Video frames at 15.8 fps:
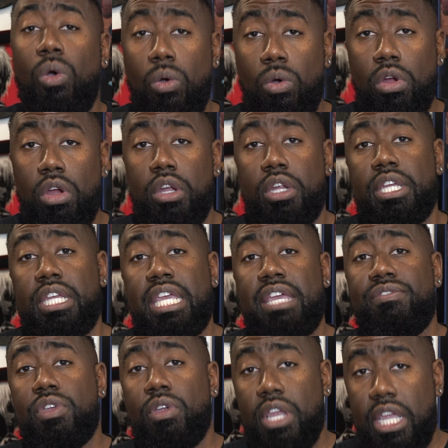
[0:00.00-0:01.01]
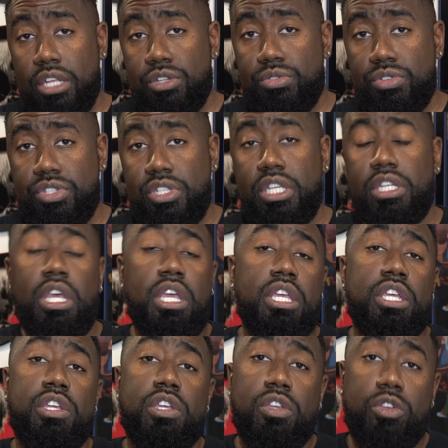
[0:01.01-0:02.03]
Or if you're interested
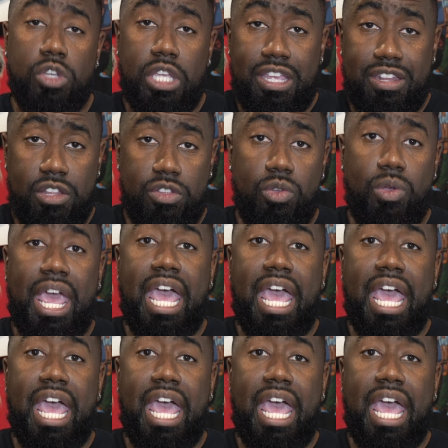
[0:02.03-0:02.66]
and you